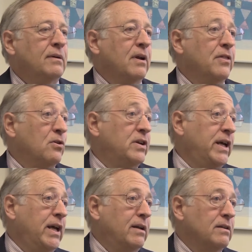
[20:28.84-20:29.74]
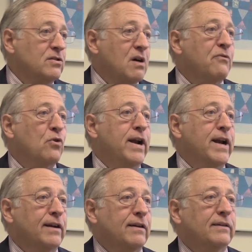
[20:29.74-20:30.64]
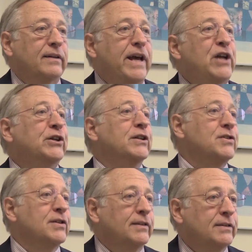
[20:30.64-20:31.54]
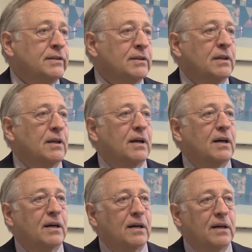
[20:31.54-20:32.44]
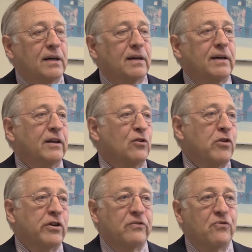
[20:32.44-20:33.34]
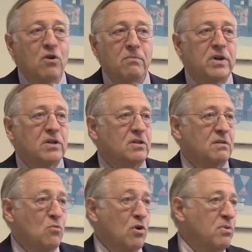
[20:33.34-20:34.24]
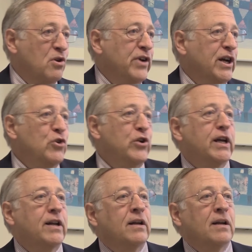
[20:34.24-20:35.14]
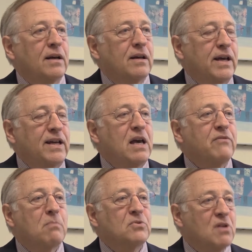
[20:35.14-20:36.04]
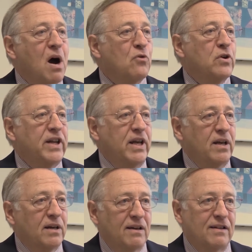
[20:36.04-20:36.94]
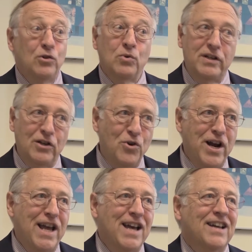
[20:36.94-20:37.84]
13 sovereign nations in order to form this more perfect union. Now, they gave up sovereignty to a degree.